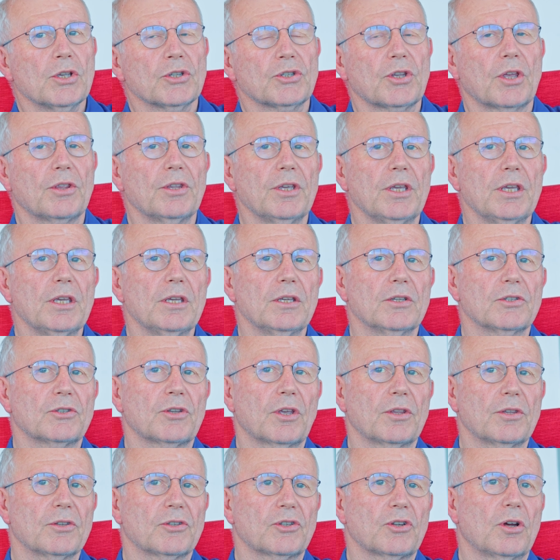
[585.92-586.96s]
So the
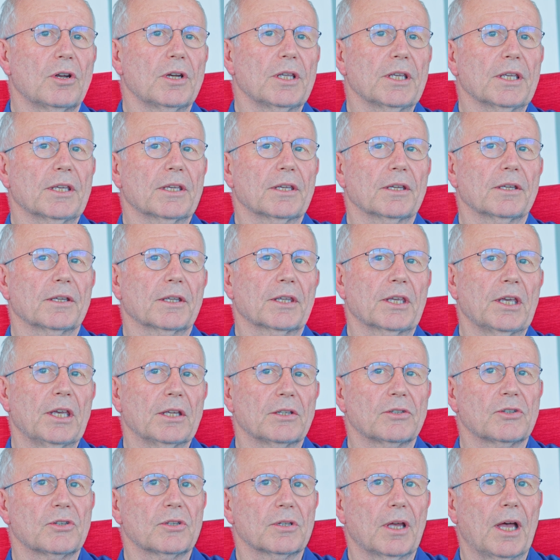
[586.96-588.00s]
Starlink
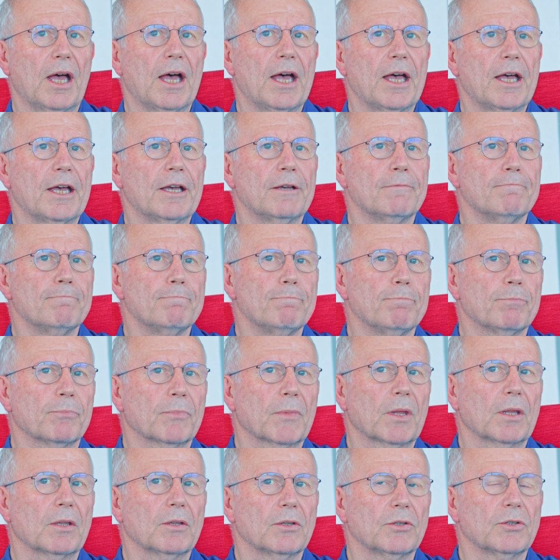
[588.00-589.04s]
kits.
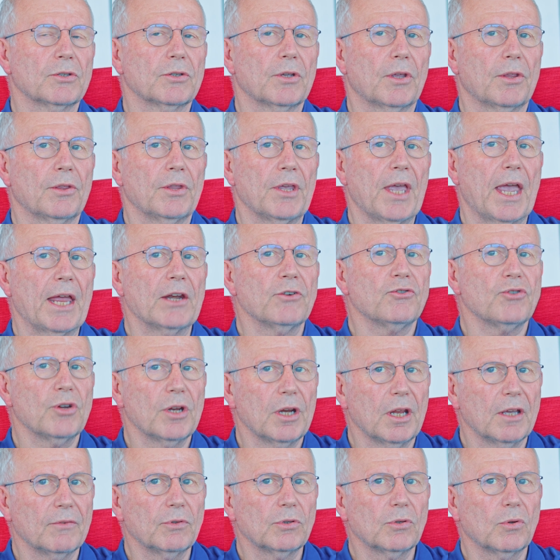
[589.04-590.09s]
The
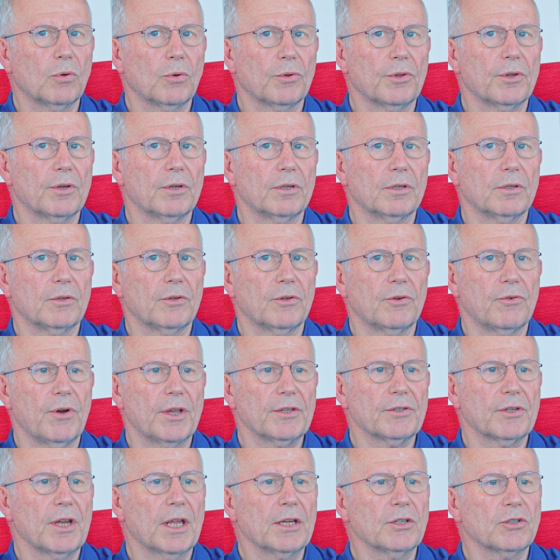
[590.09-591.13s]
entry level or the
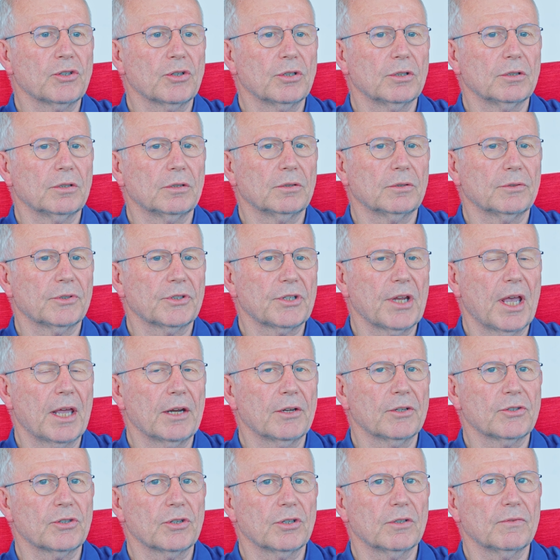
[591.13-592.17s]
residential
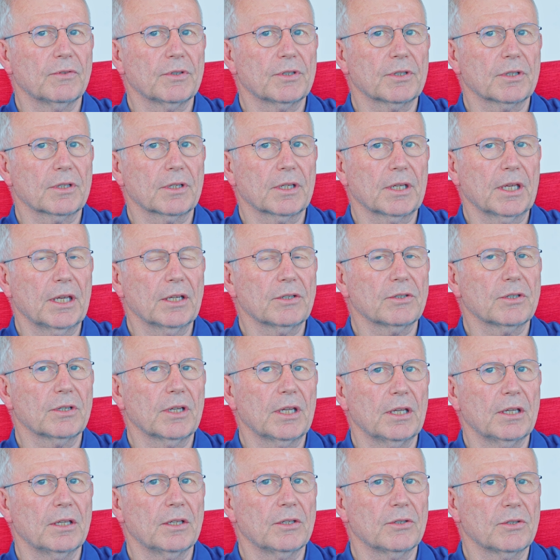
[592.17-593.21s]
standard service kit
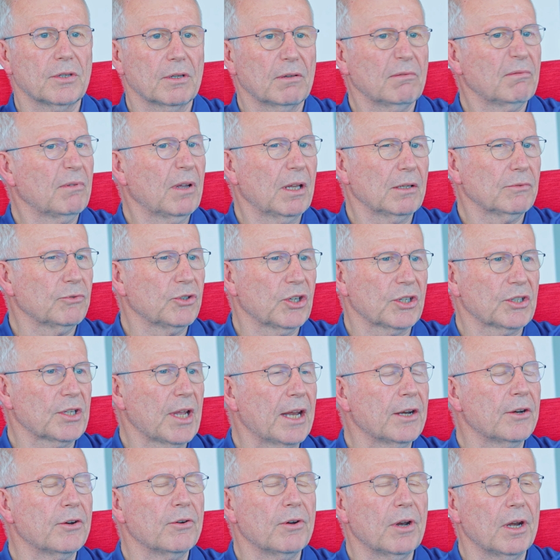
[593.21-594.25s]
is just
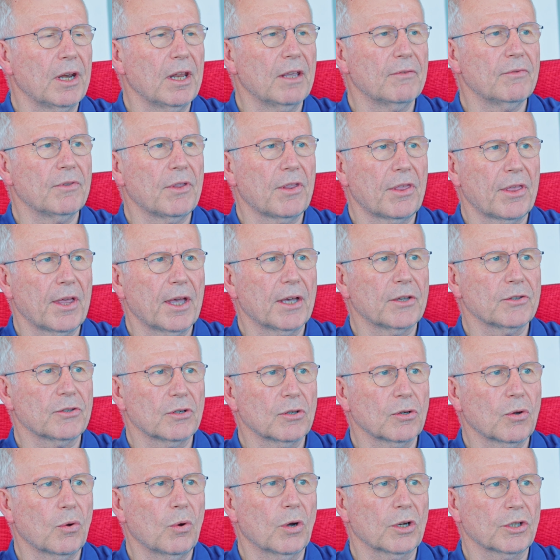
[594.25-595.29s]
under
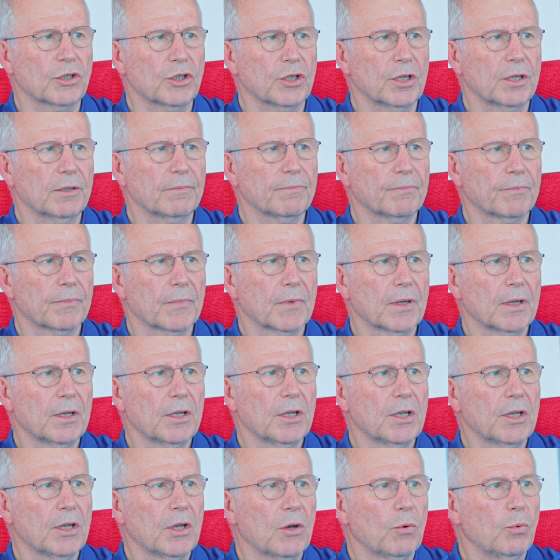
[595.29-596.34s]
11,000 kwacha,
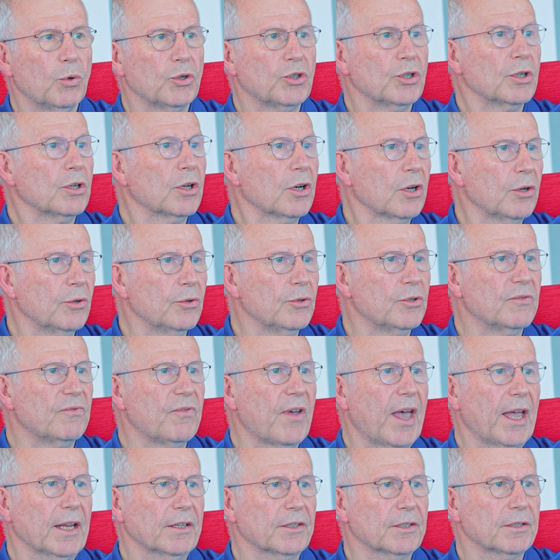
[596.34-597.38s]
which includes
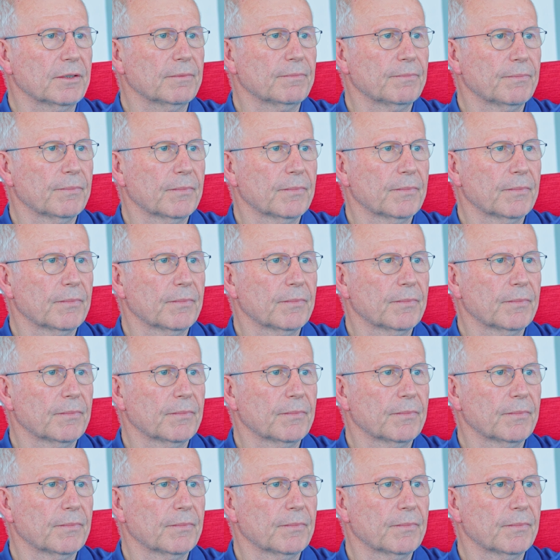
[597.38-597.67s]
VAT.